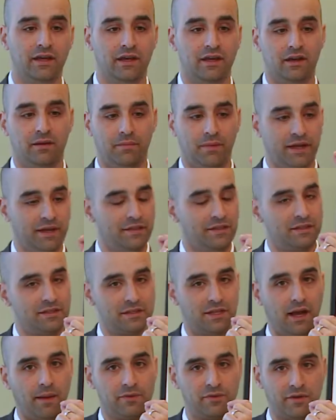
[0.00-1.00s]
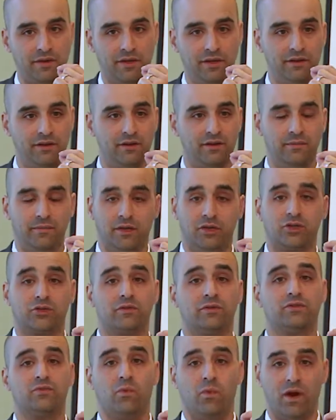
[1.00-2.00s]
a mic that stops right here, and make sure
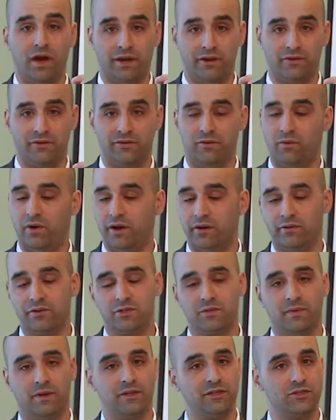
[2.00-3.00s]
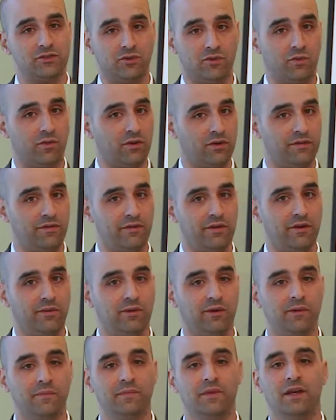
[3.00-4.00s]
it's wired. The wireless mics don't work very
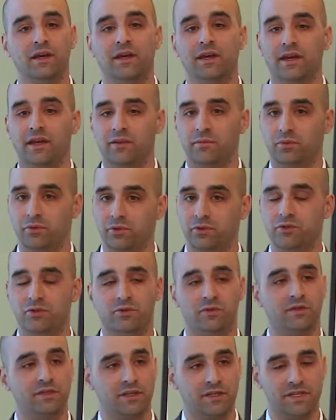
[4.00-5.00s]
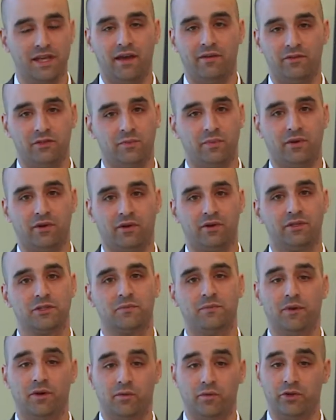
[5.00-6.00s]
well. Bluetooth does have its perks,
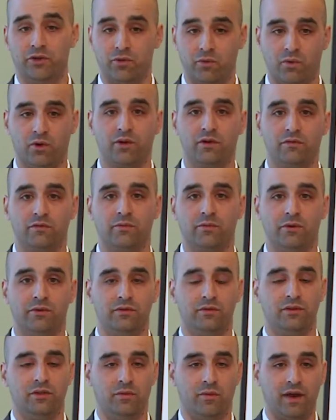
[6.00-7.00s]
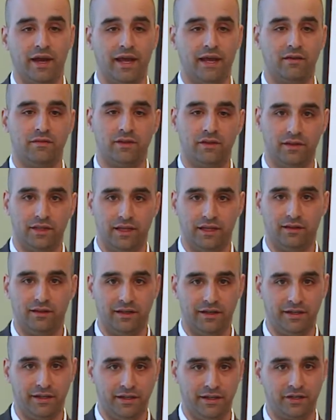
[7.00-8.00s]
but when you're working remote, you want to have that
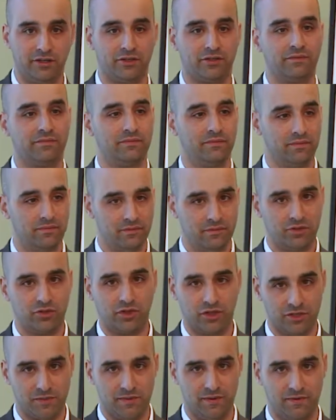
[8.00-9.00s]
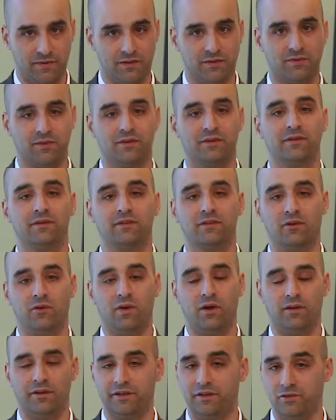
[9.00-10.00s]
landline connection. Trust me on this one. The
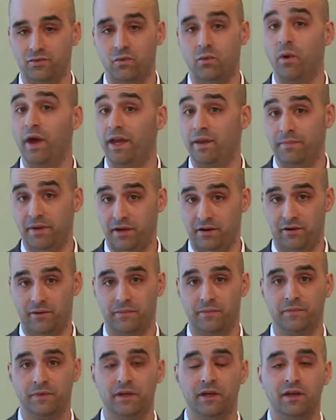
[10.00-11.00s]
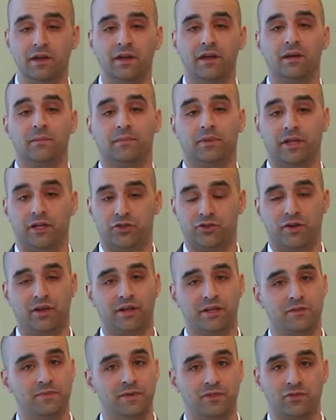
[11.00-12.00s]
quality's way better.
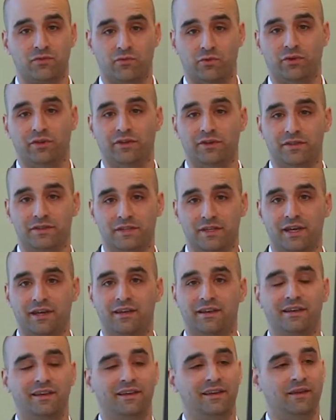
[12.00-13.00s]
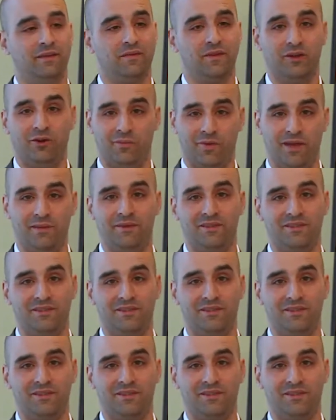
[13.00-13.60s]
Plantronics makes a really good set. They don't pay me